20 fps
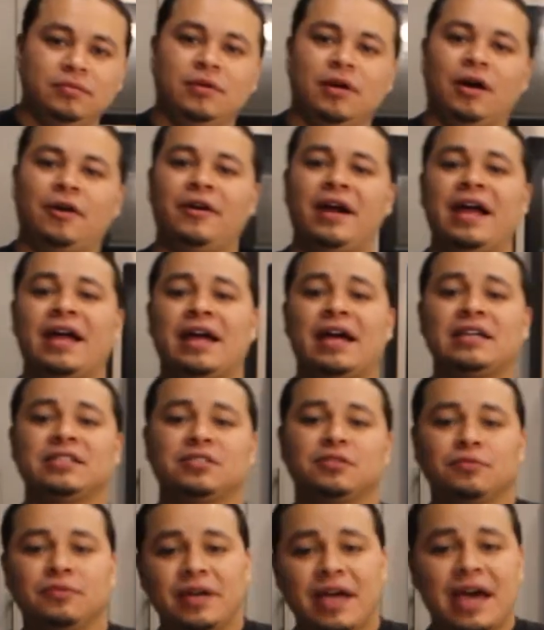All right, guys,
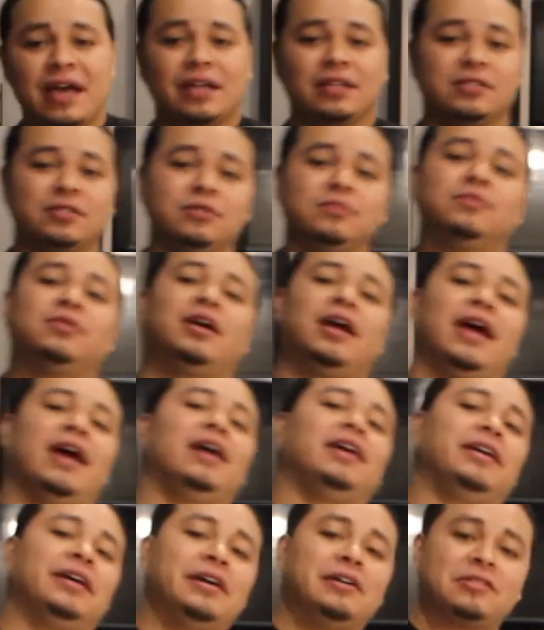so we added 2 more
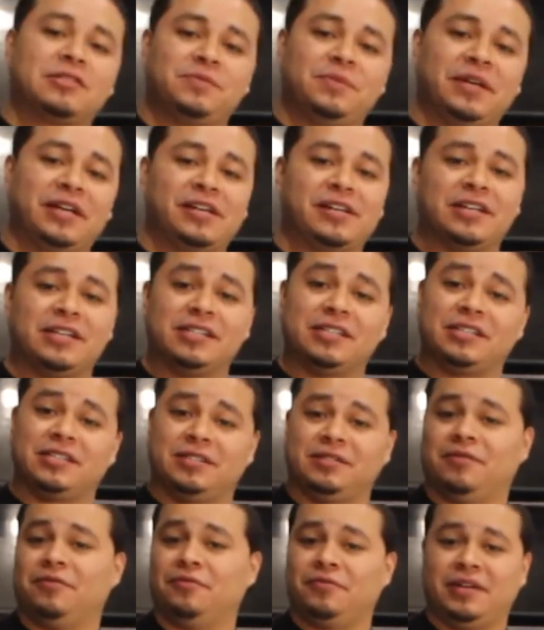egg yolks
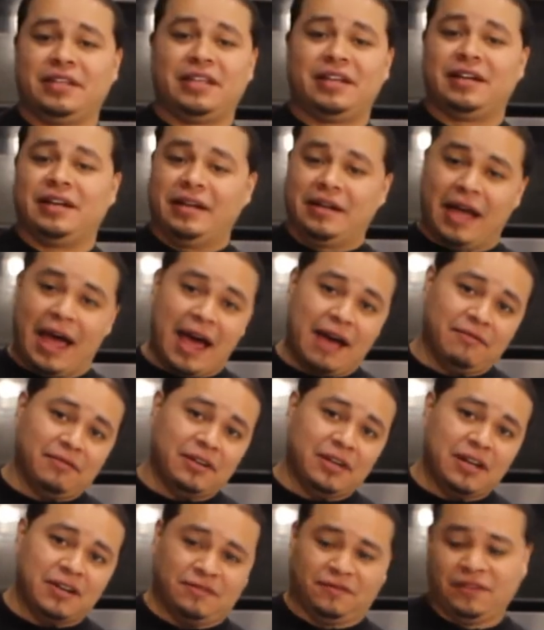because we didn't have
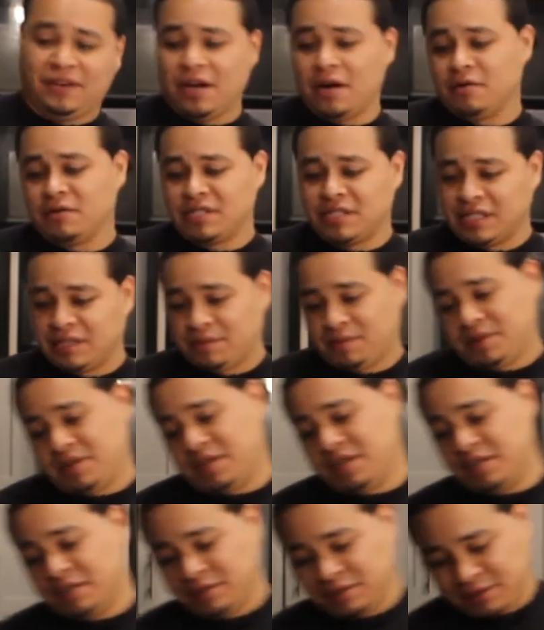enough yolks at the
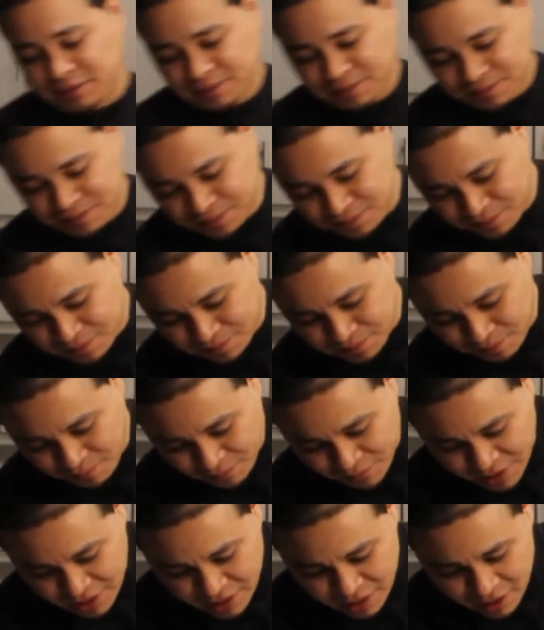beginning.
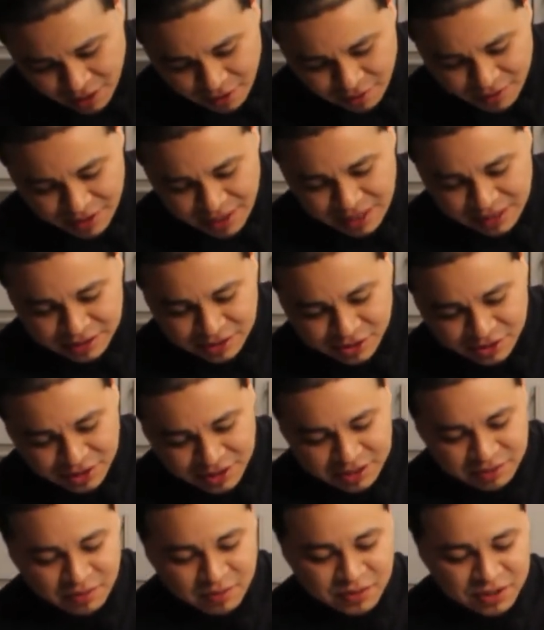All right, let's try
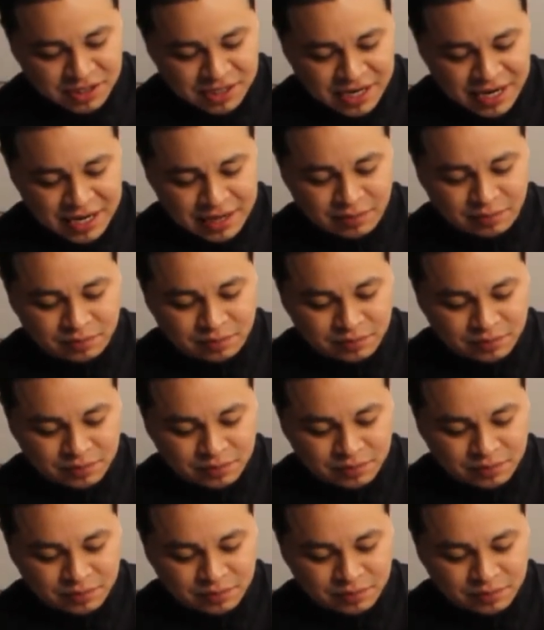this one more time.